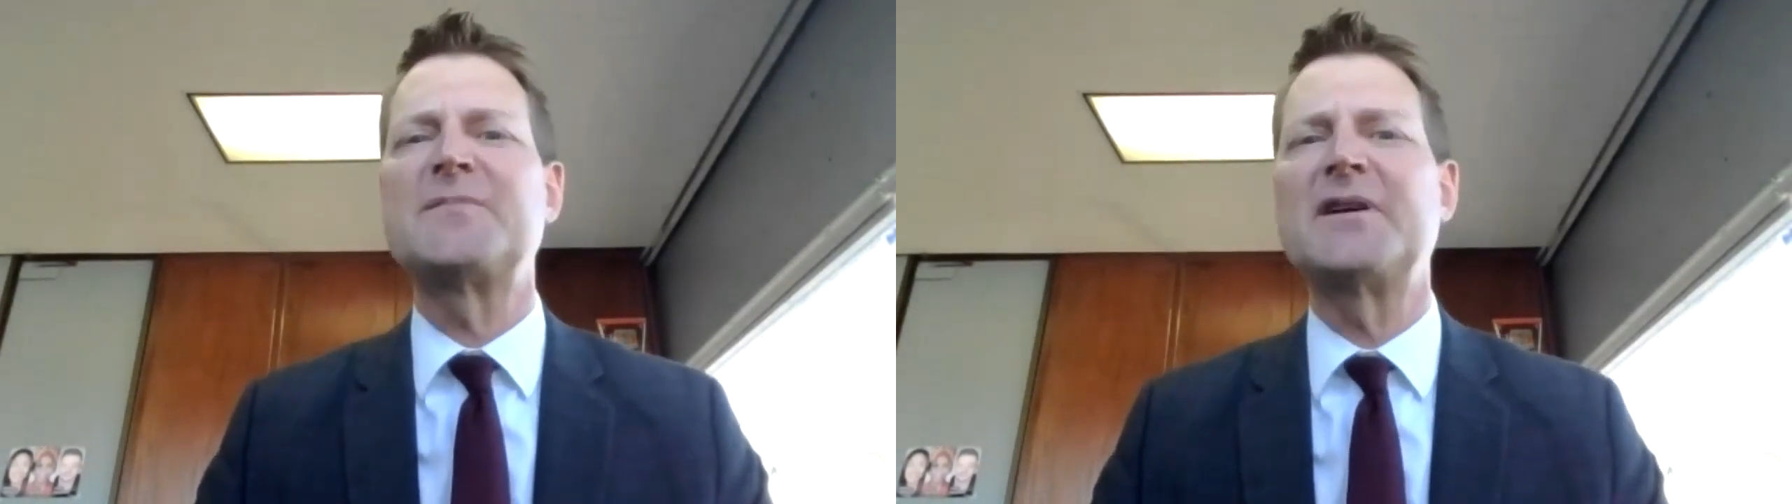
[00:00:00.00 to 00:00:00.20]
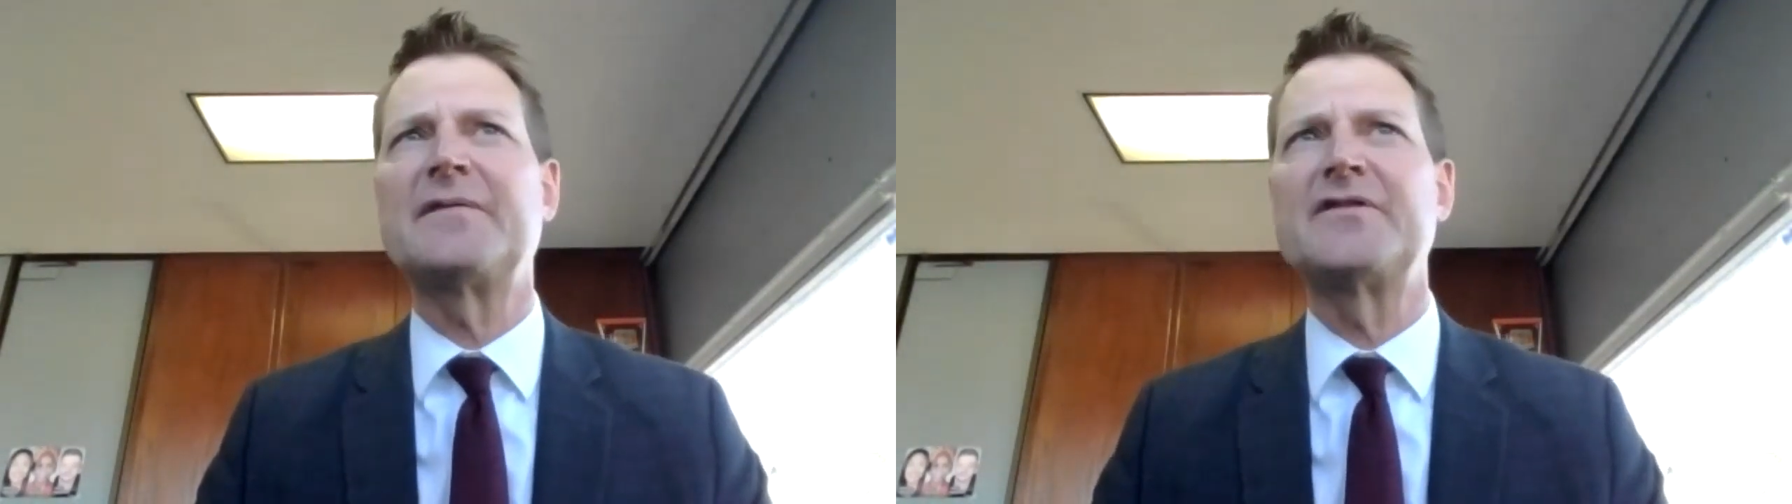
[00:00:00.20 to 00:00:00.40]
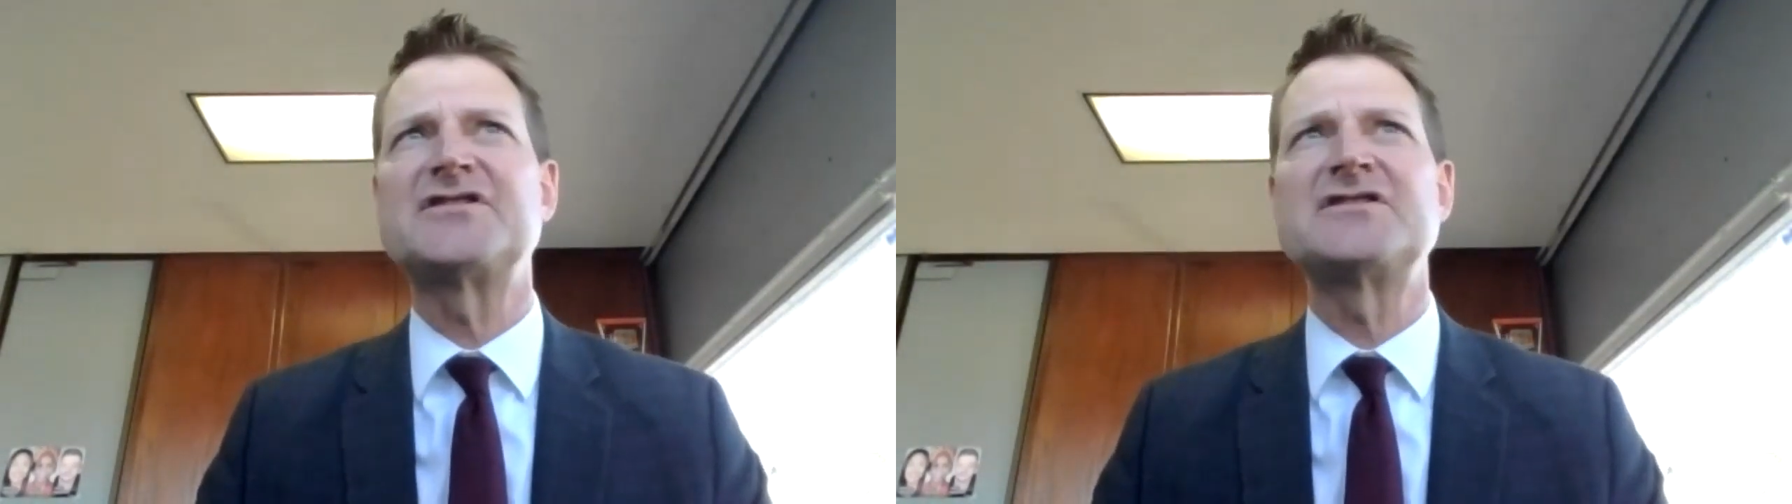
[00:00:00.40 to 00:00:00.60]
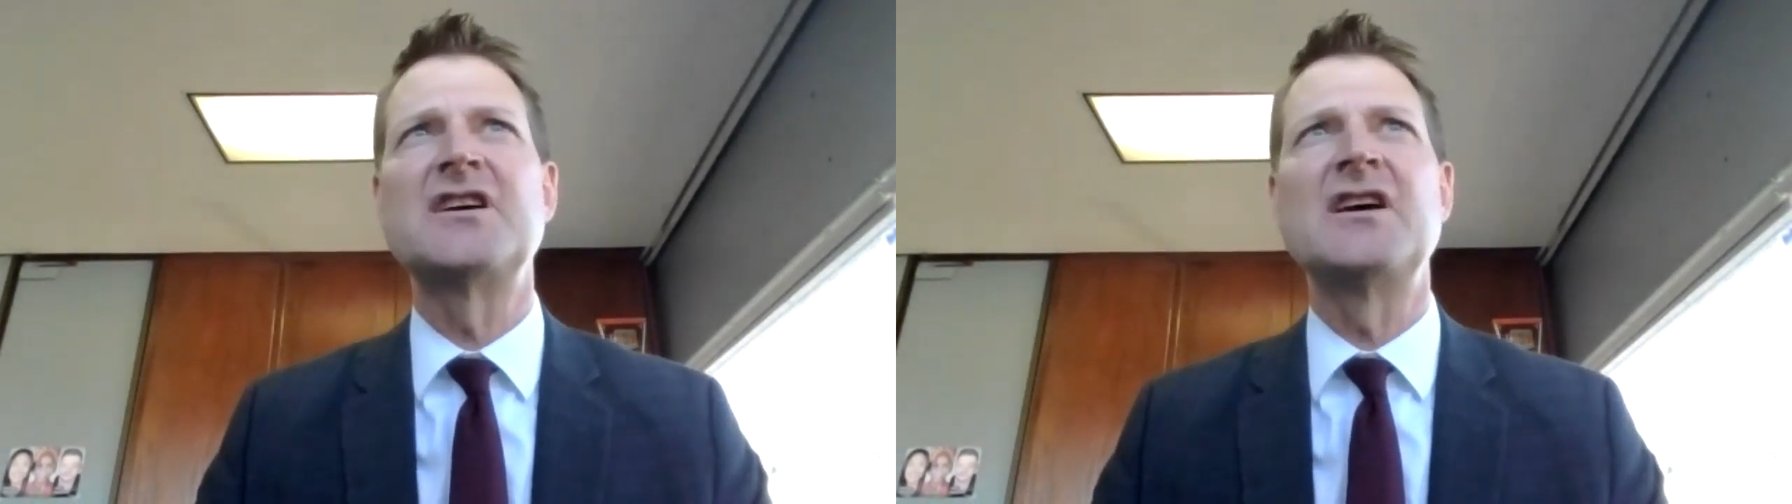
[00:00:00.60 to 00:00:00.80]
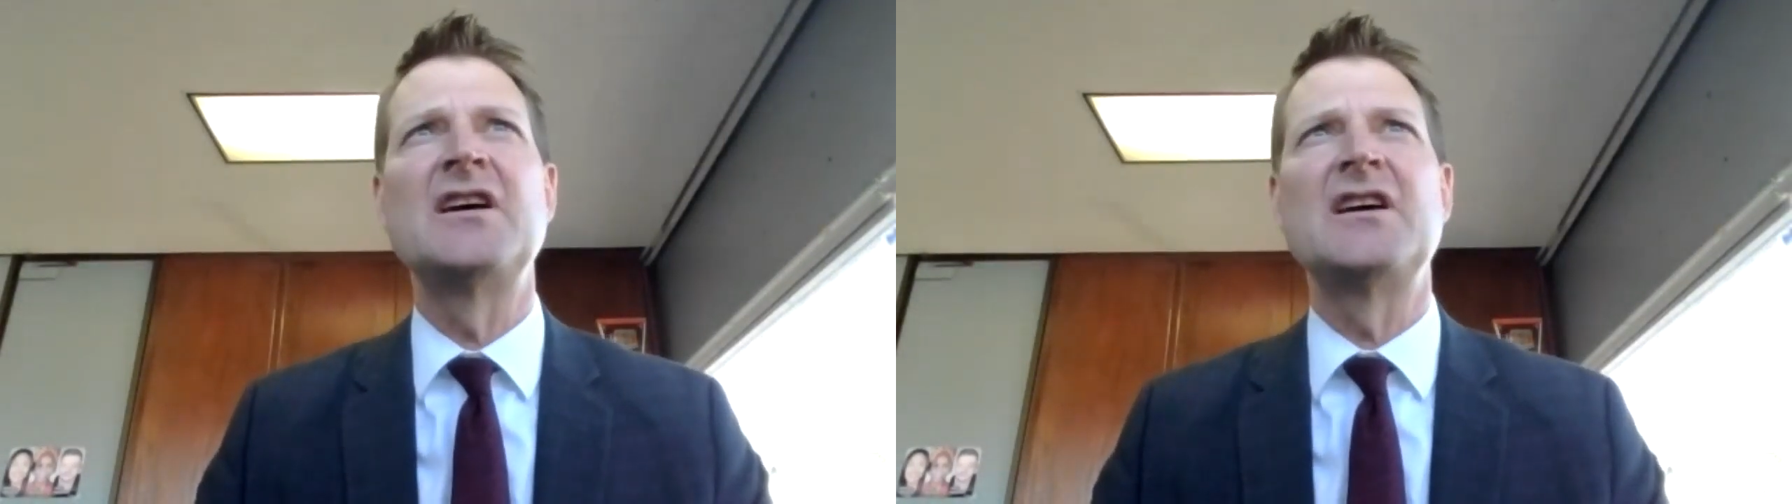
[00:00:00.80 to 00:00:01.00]
benefits
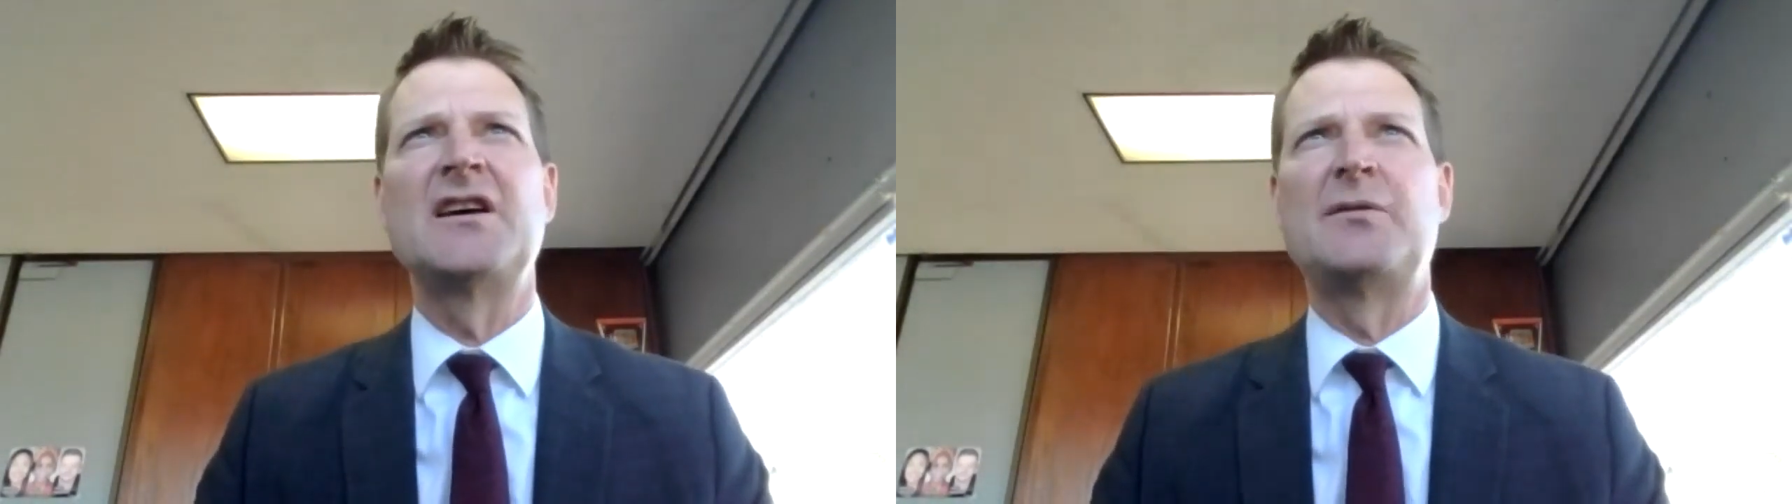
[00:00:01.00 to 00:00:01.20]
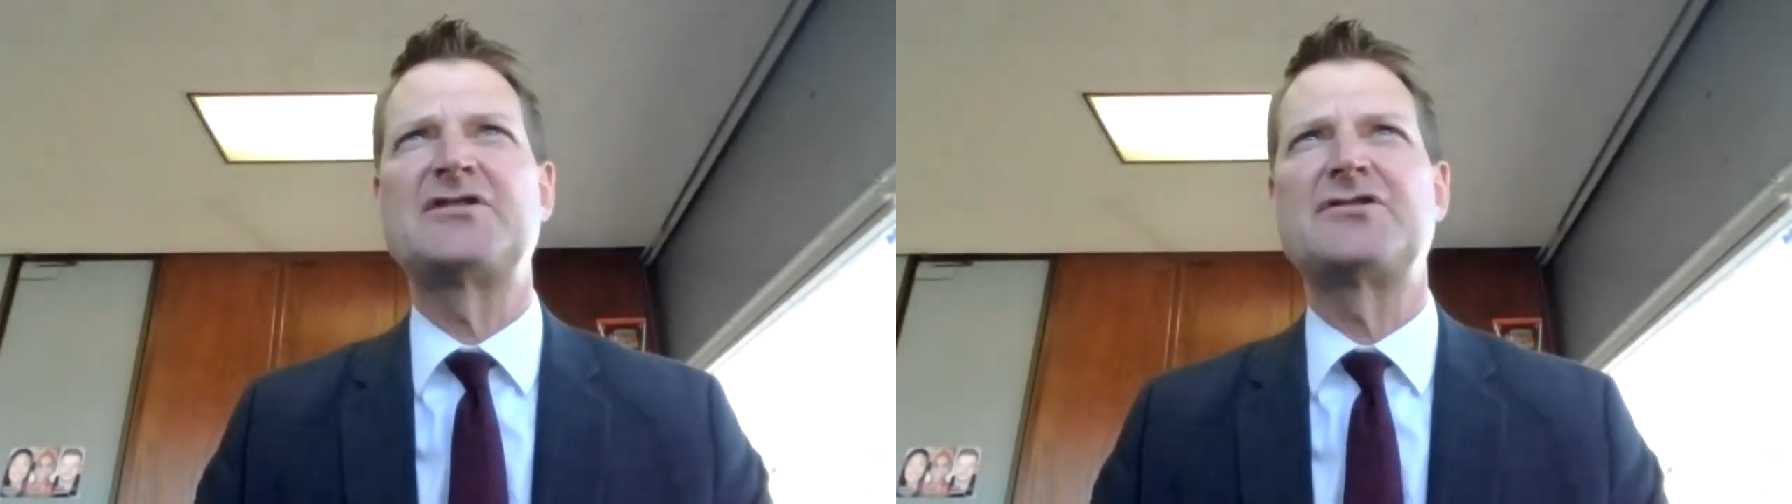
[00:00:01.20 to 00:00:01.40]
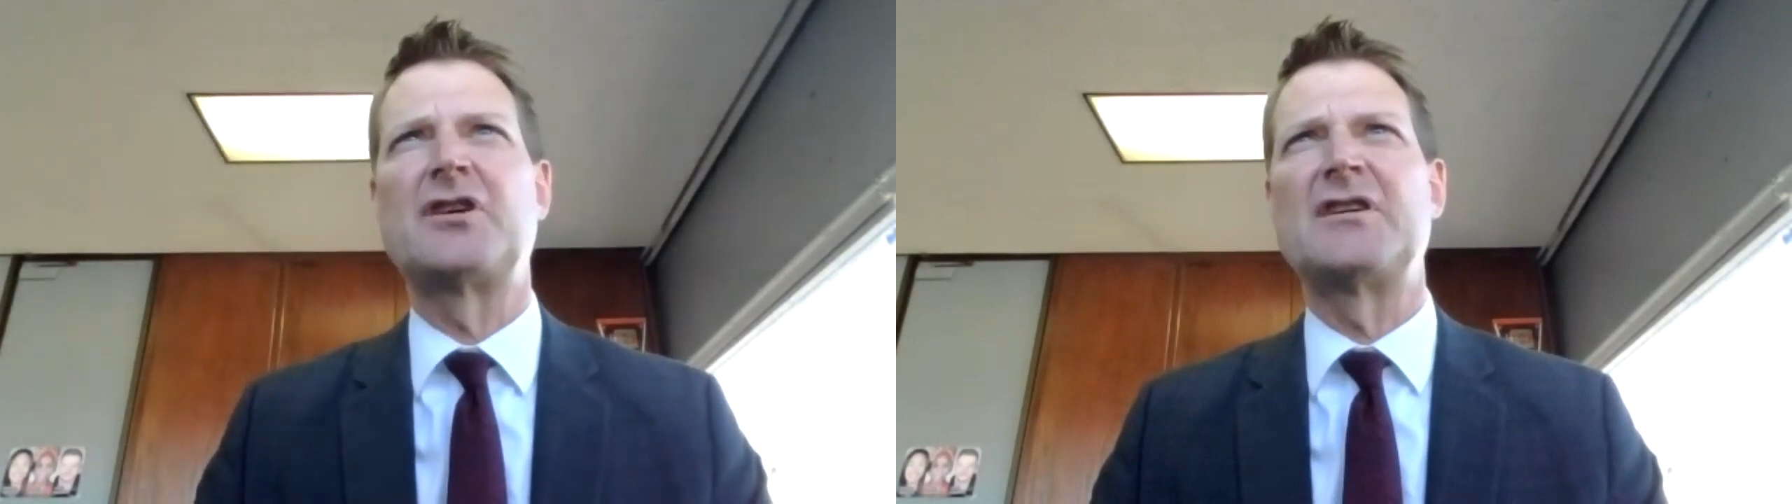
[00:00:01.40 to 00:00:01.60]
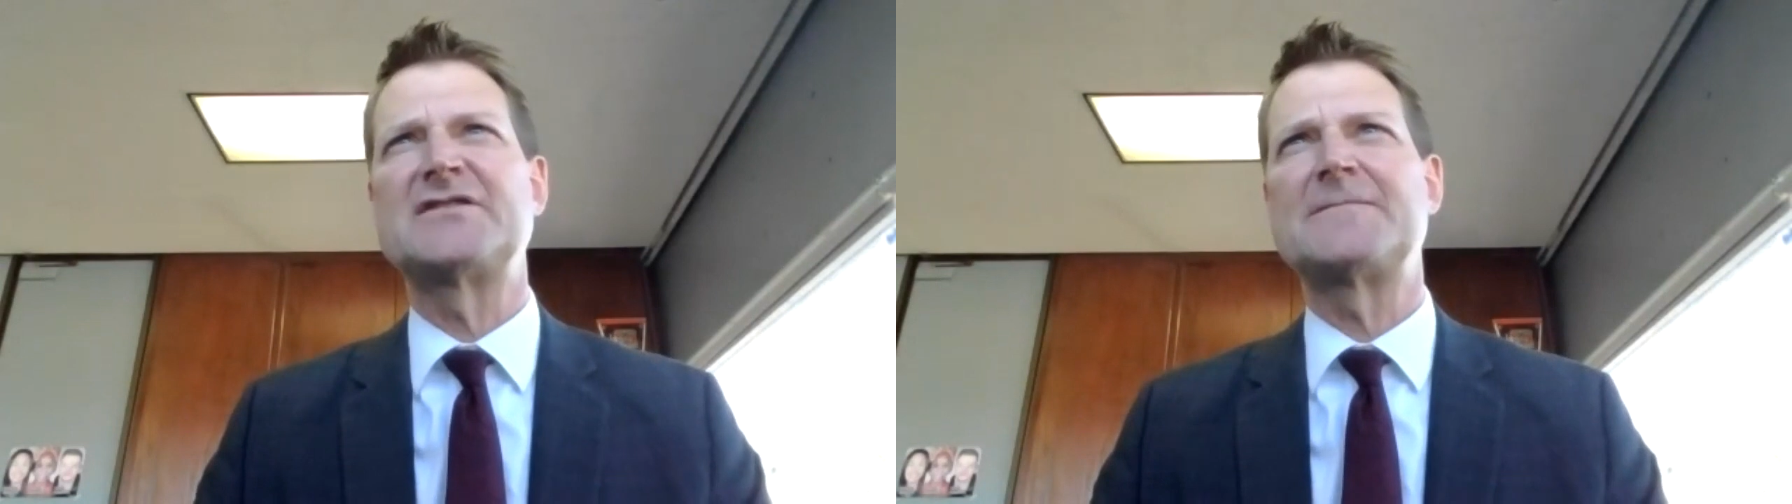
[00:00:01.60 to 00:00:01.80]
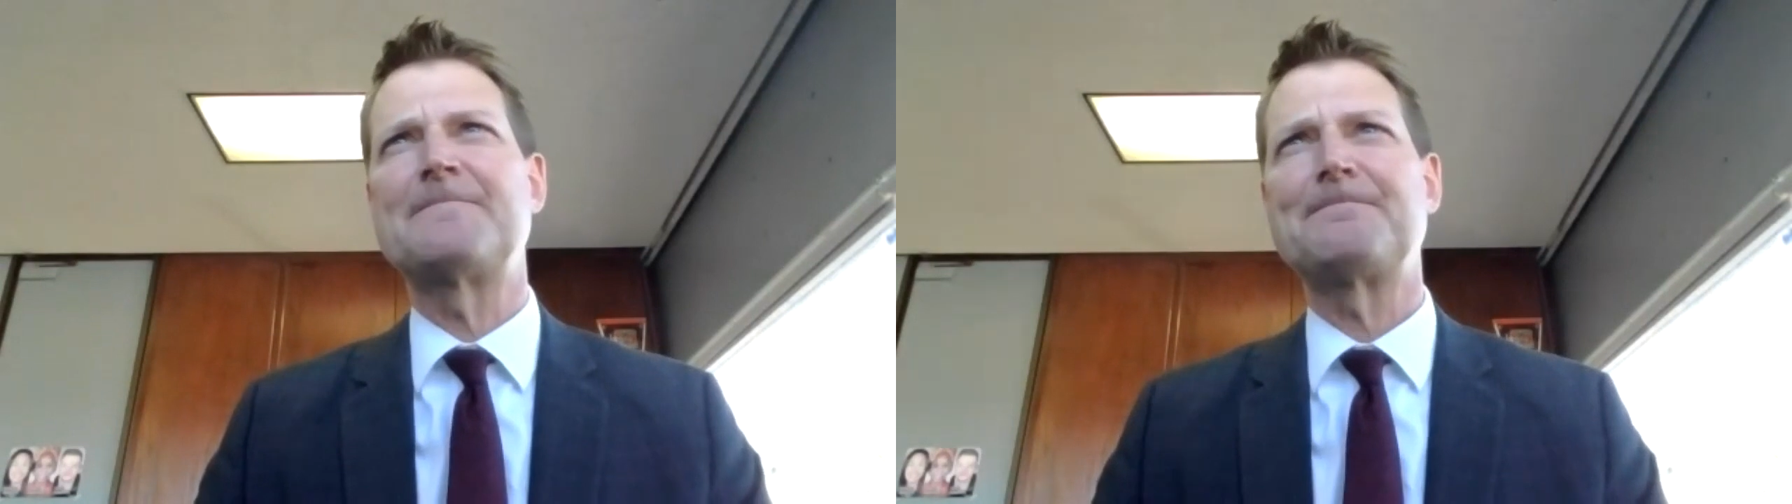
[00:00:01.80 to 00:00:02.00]
in
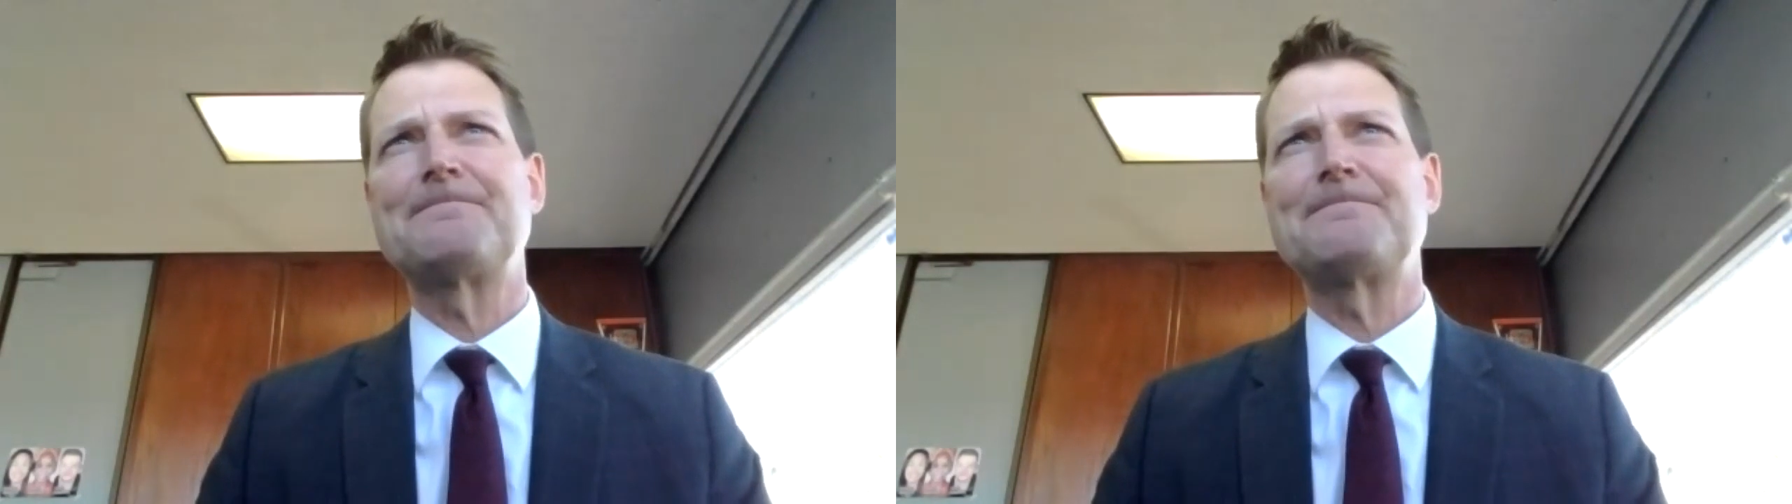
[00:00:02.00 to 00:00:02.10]
restaurants.